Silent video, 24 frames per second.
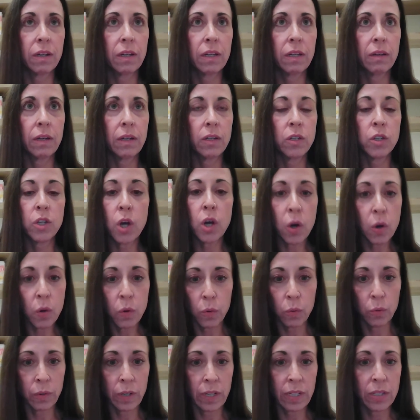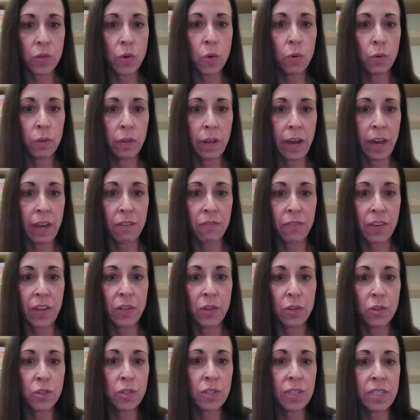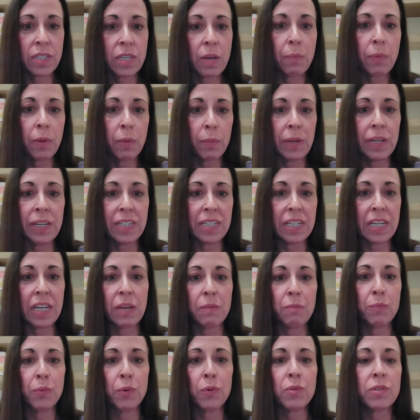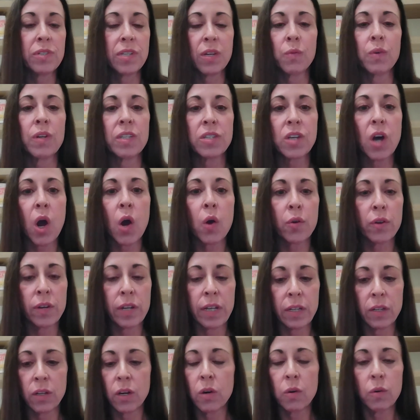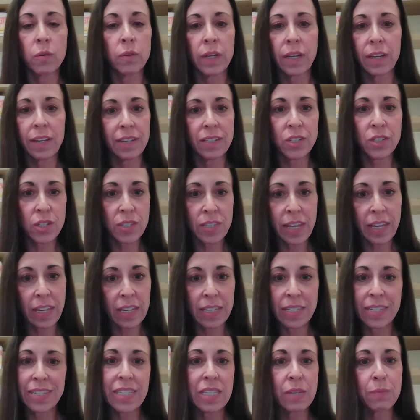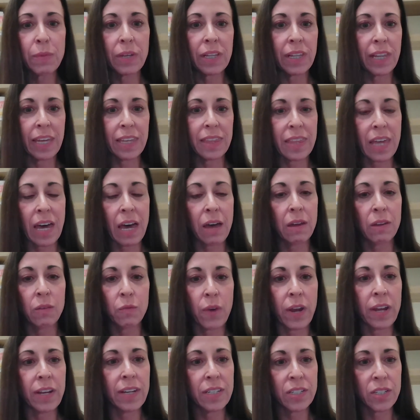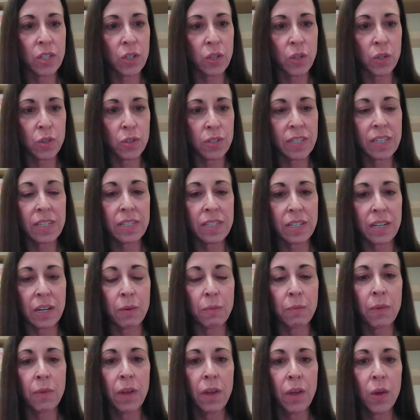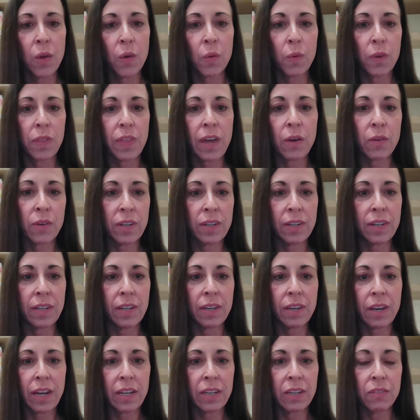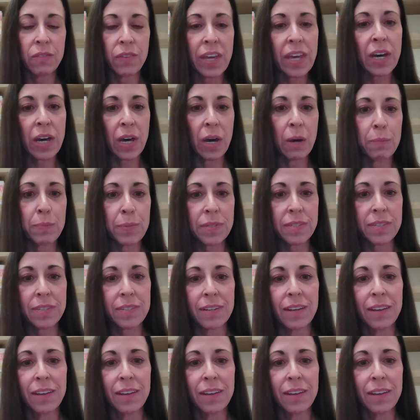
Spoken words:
known its whole life and you're just supplementing and boosting what it's already known, it can just assimilate that right into your system without any kind of hiccups.